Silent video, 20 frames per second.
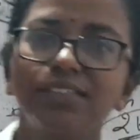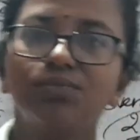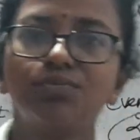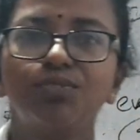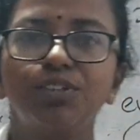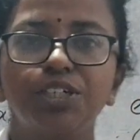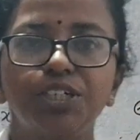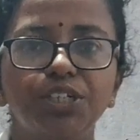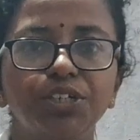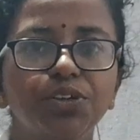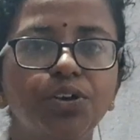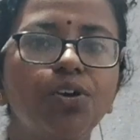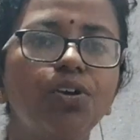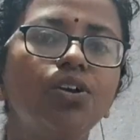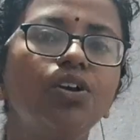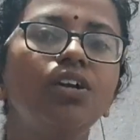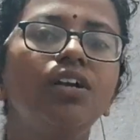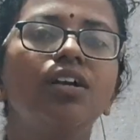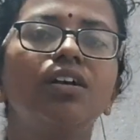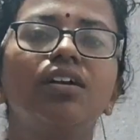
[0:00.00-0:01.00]
this
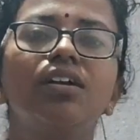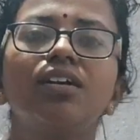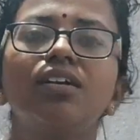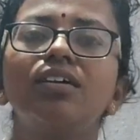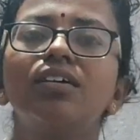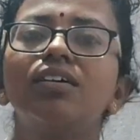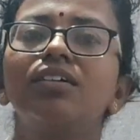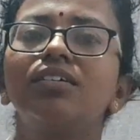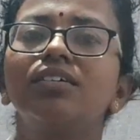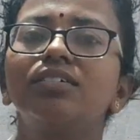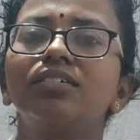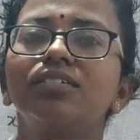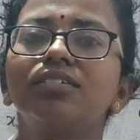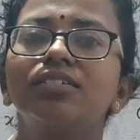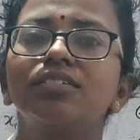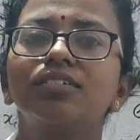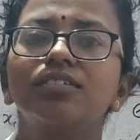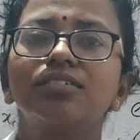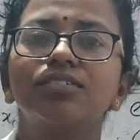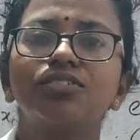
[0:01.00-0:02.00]
video,
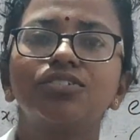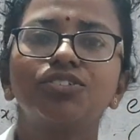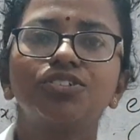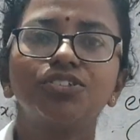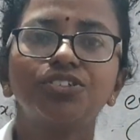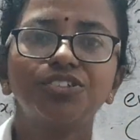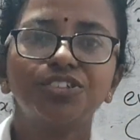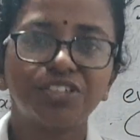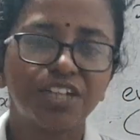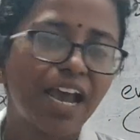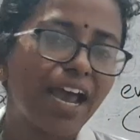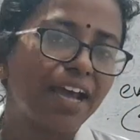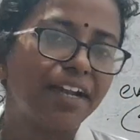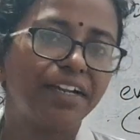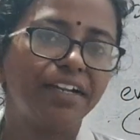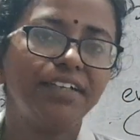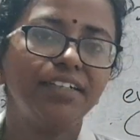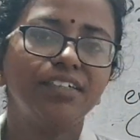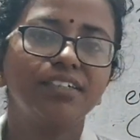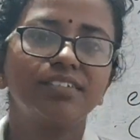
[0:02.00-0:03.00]

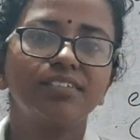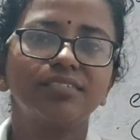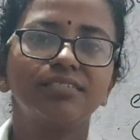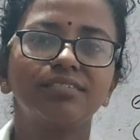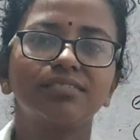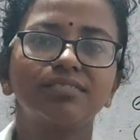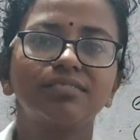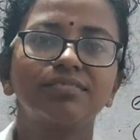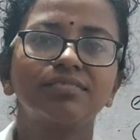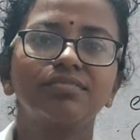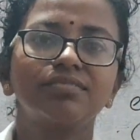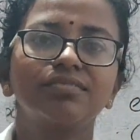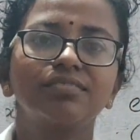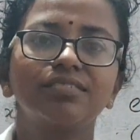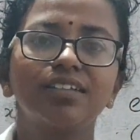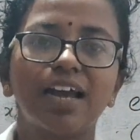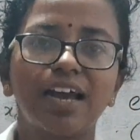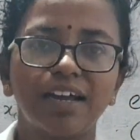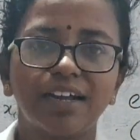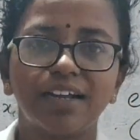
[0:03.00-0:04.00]
share it.
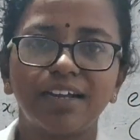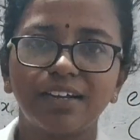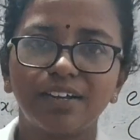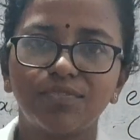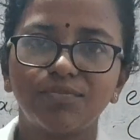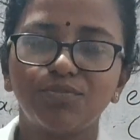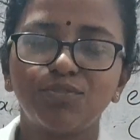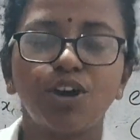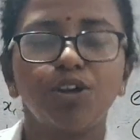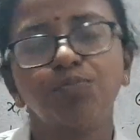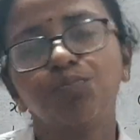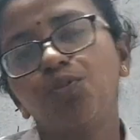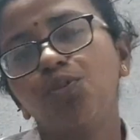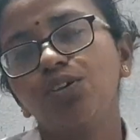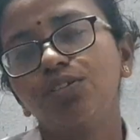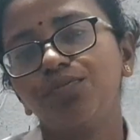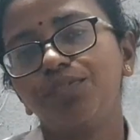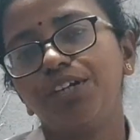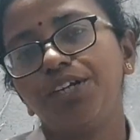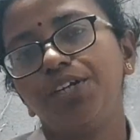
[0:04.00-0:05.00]
For
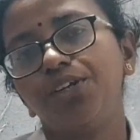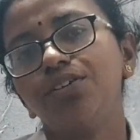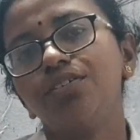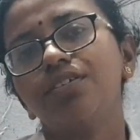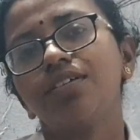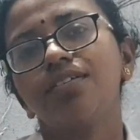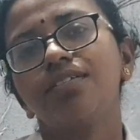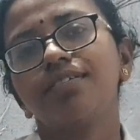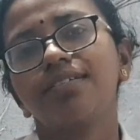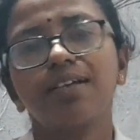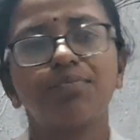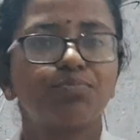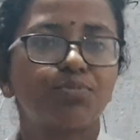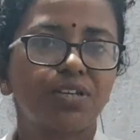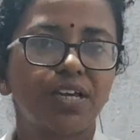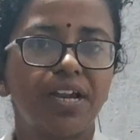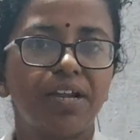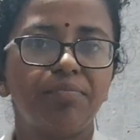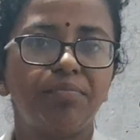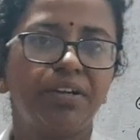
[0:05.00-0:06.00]
more videos,
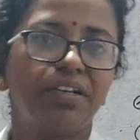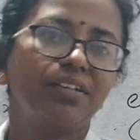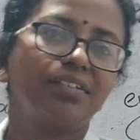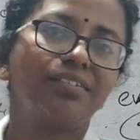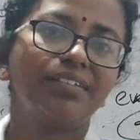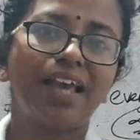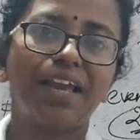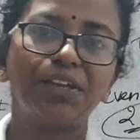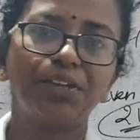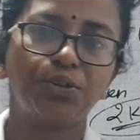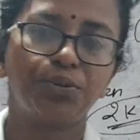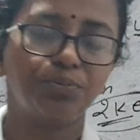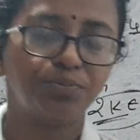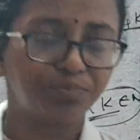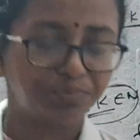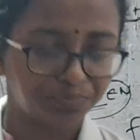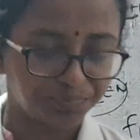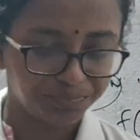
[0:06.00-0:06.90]
subscribe it. Thank you.